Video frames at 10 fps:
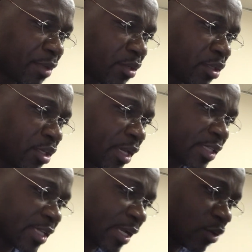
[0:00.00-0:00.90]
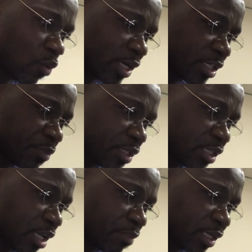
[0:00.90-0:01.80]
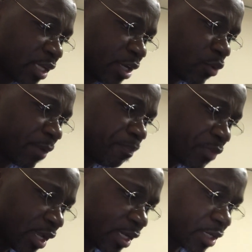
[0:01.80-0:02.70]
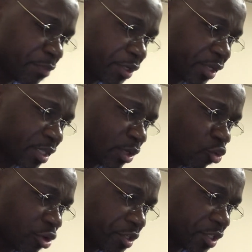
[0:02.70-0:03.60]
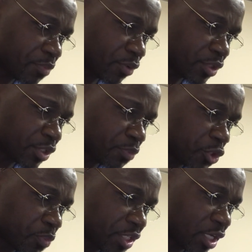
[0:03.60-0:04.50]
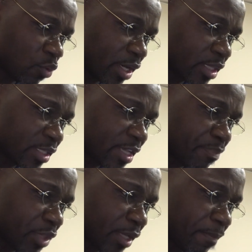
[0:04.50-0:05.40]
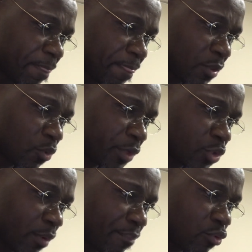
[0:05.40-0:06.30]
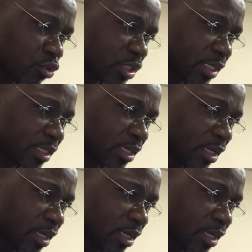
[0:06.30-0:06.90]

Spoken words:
hear exactly what has been said. But anyway, let me read the notices, because it's just basically one and the same thing which were posted,